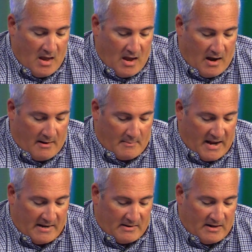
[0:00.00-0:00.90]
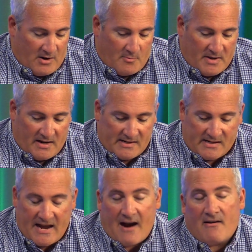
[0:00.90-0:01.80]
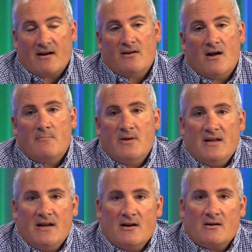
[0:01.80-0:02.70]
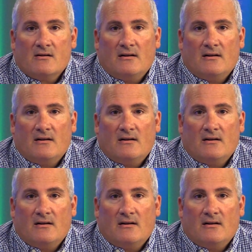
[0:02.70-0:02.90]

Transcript: Um, and, you know, because Kara cannot be here,